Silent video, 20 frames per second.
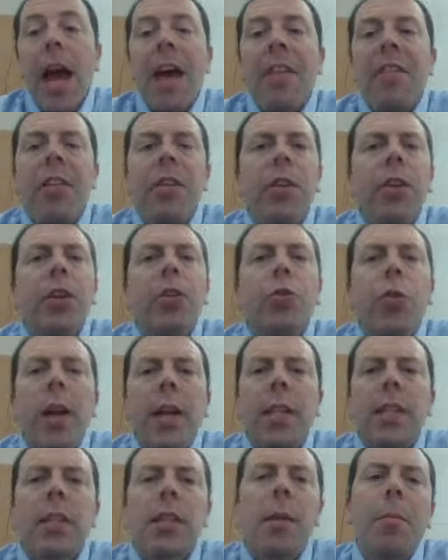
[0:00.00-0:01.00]
And then you're going to try
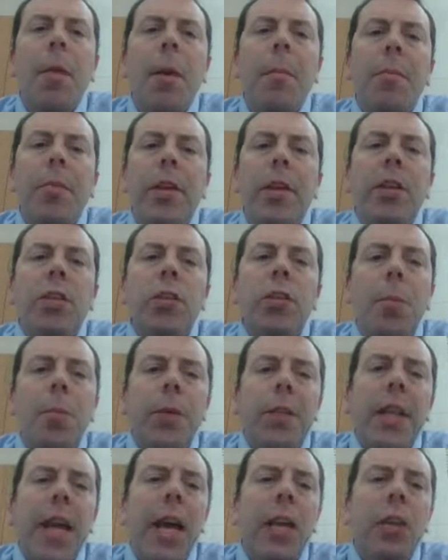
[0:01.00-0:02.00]
to sum up the
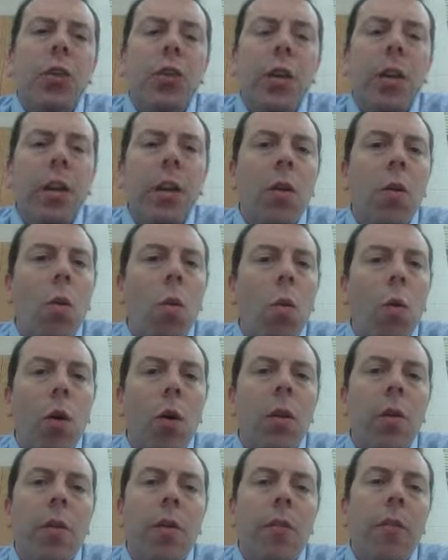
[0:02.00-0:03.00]
interpretation in a
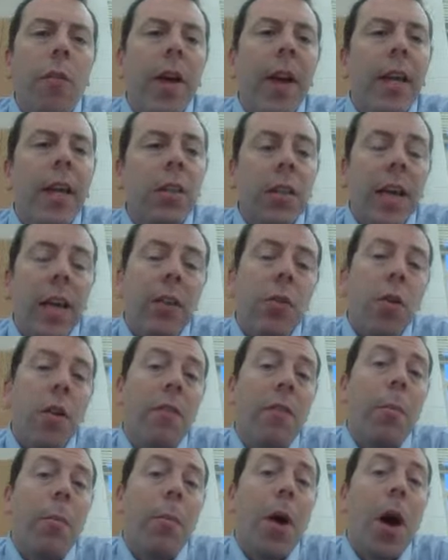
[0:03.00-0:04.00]
word or a phrase. Again, you
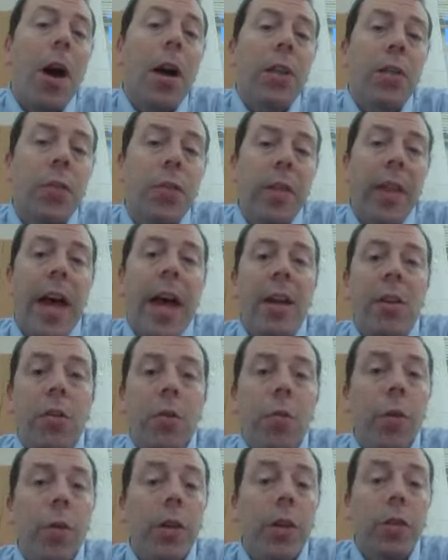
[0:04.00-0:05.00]
have a box for that in
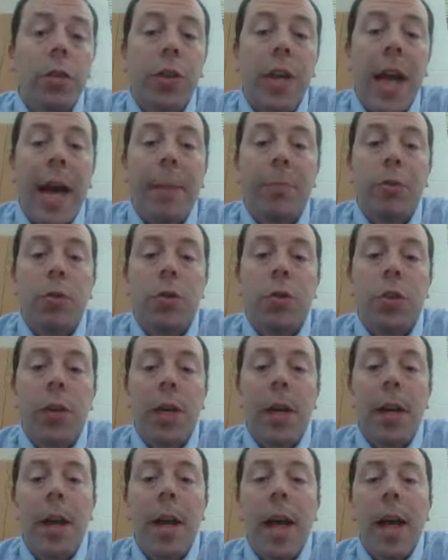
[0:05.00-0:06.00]
your research capture
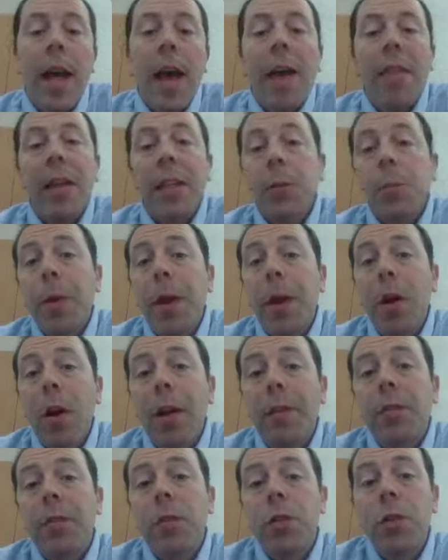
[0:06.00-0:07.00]
sheet. And that's
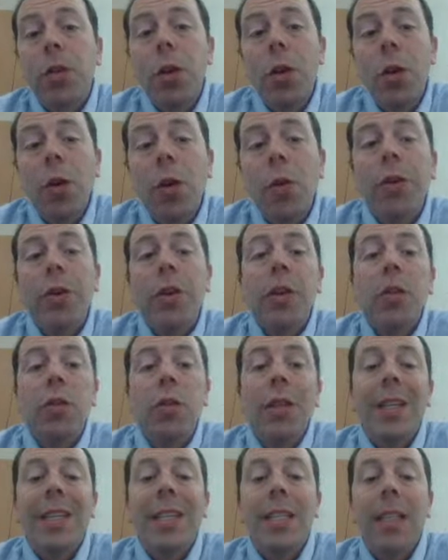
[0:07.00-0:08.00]
paragraph 2. You're going to
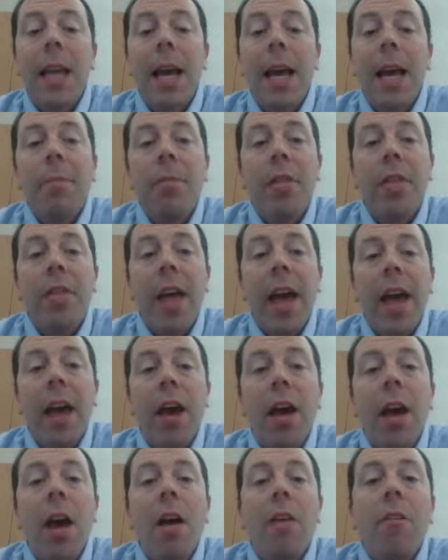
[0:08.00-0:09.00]
do the same
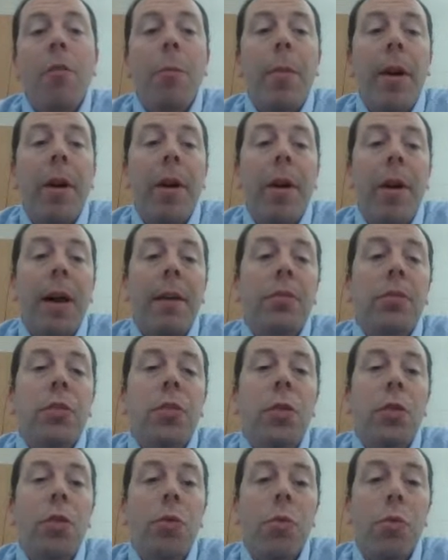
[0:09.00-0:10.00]
thing for paragraphs
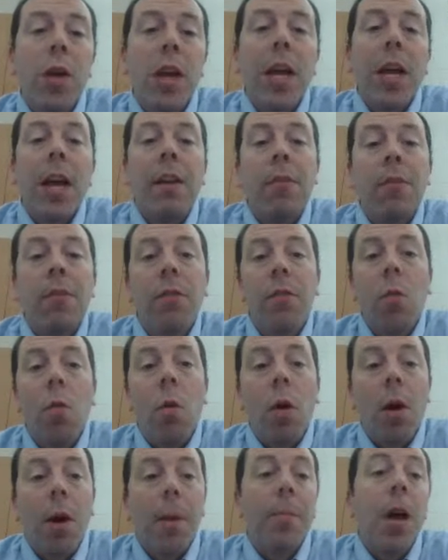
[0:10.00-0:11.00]
3 and
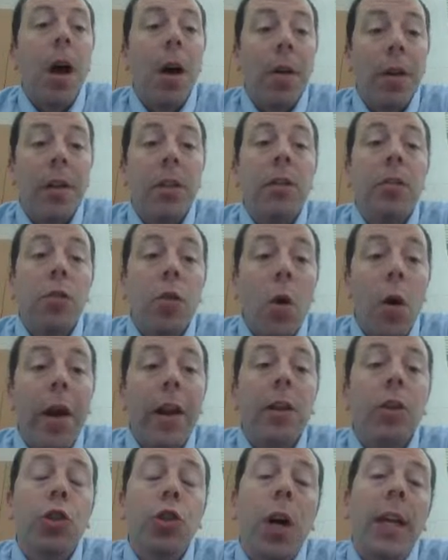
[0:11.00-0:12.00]
4. And go
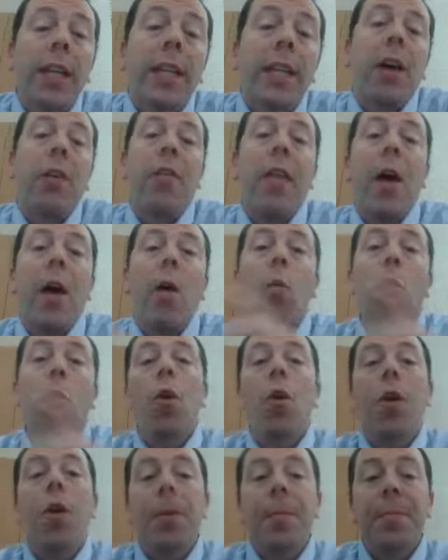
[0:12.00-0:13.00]
ahead and jot down that
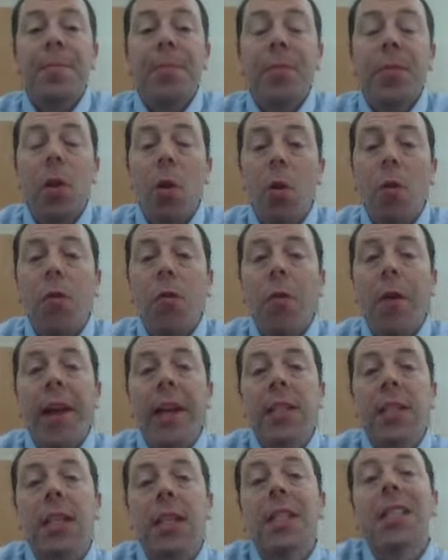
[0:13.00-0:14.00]
word or
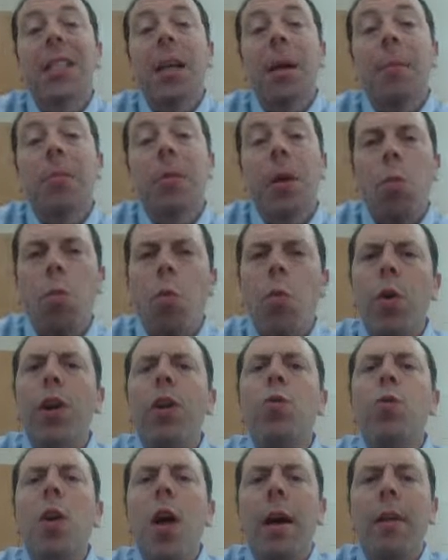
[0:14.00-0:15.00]
phrase that sums up what are
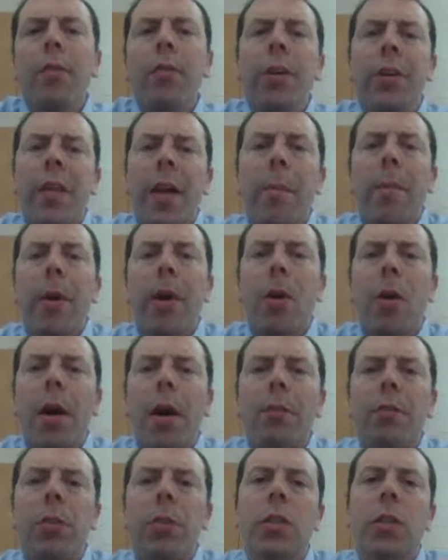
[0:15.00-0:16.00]
you covering in that
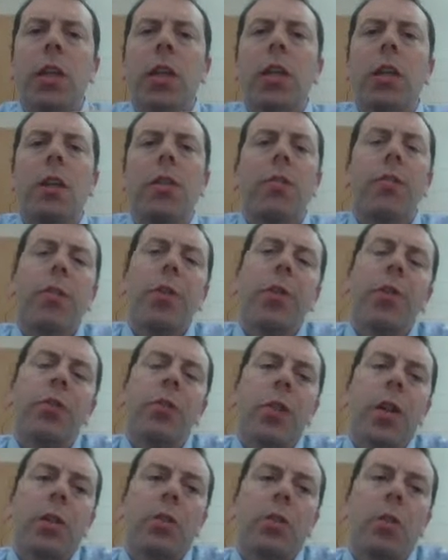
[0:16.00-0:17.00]
paragraph, just like you did for your
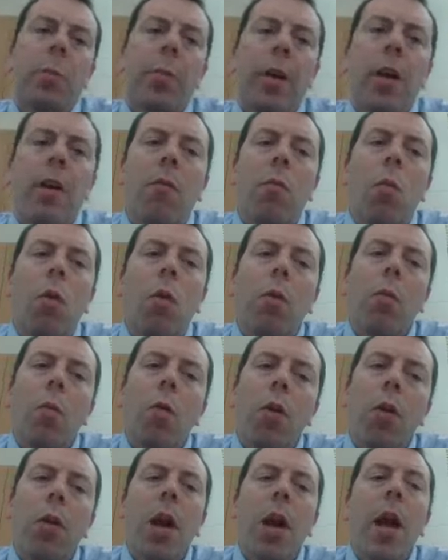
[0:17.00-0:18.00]
introductory paragraph. One
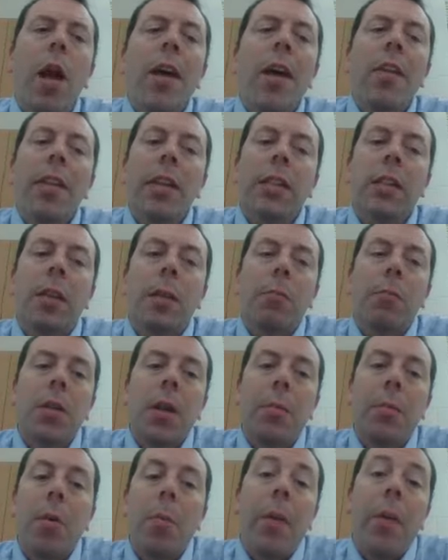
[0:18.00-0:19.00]
word that sums
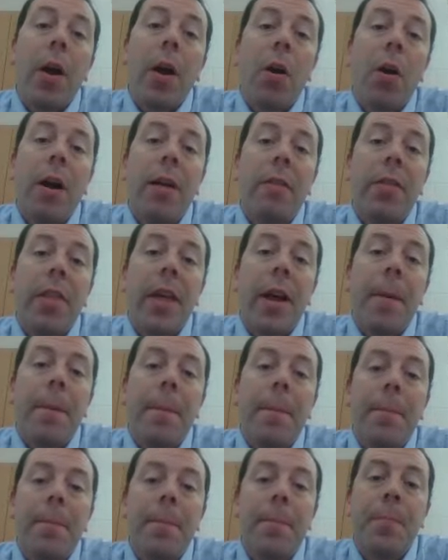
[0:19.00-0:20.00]
up your paragraph there.
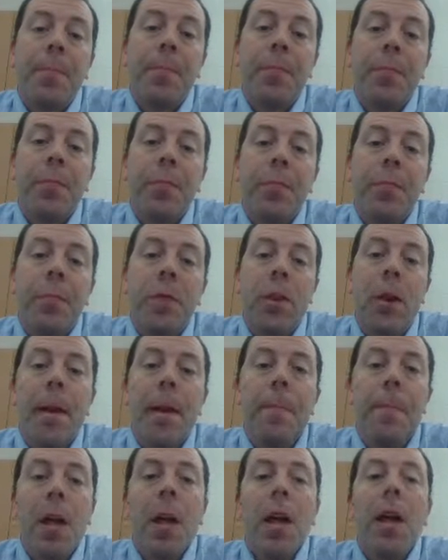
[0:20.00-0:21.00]
Okay?
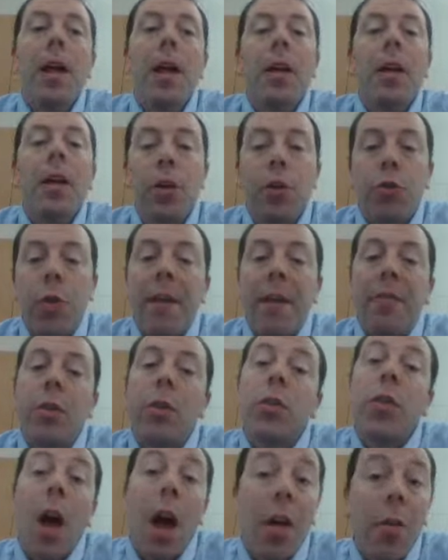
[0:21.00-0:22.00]
You can draft
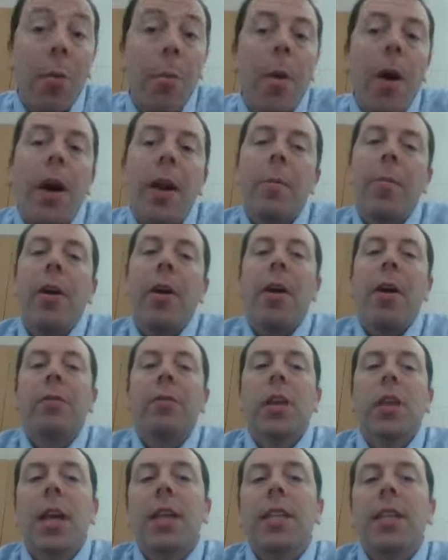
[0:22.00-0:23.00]
those other body
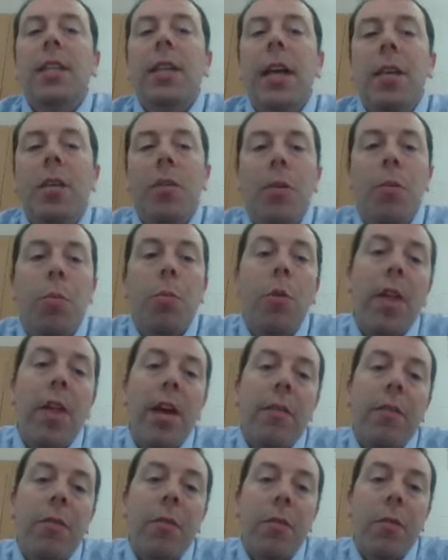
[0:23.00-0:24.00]
paragraphs, like I said. You're going to pull
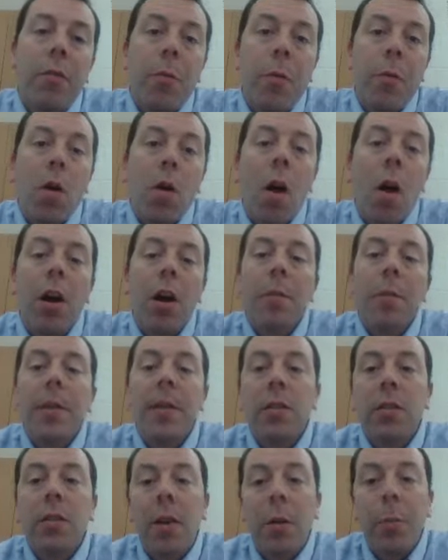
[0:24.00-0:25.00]
that from your
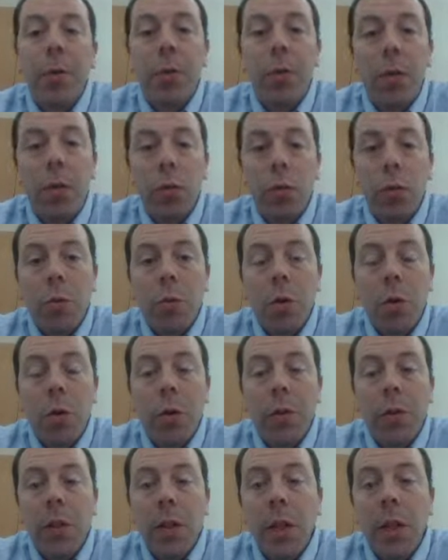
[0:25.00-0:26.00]
arguments. Those will
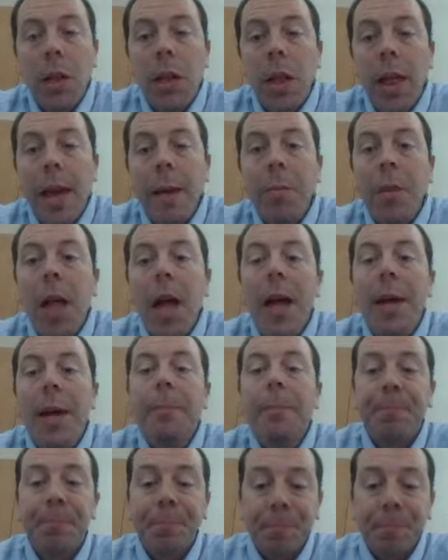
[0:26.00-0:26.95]
go into the claim line.